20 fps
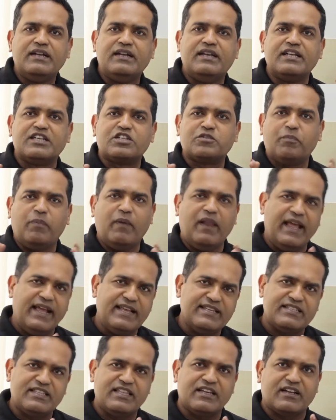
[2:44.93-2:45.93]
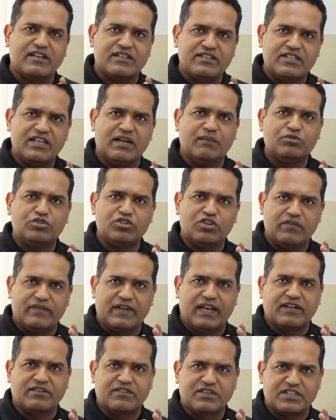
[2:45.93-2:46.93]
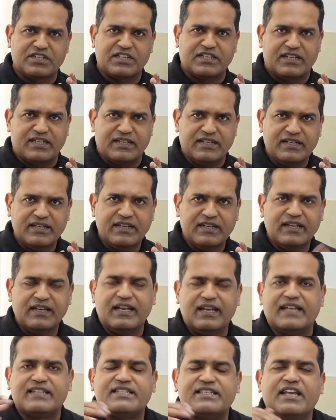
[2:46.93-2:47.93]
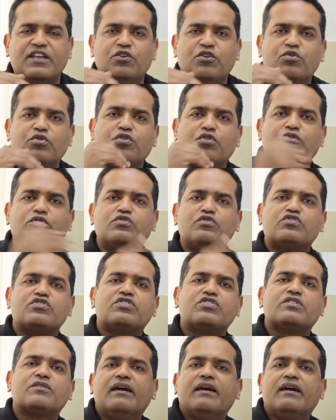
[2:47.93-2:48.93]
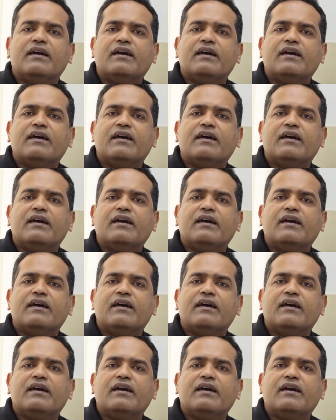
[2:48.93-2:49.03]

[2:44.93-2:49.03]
displace the consumption of electricity, let's say you use